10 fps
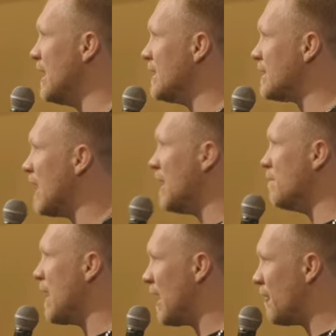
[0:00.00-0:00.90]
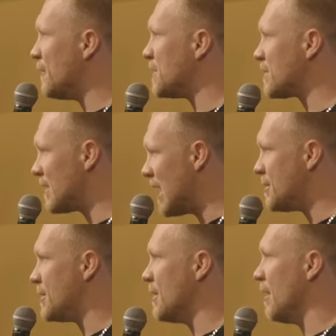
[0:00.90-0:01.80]
is a
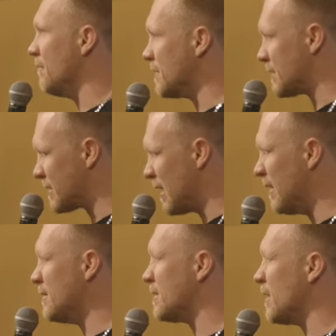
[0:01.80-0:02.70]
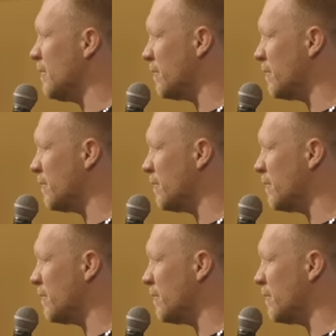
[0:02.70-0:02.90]
manifestation of the sons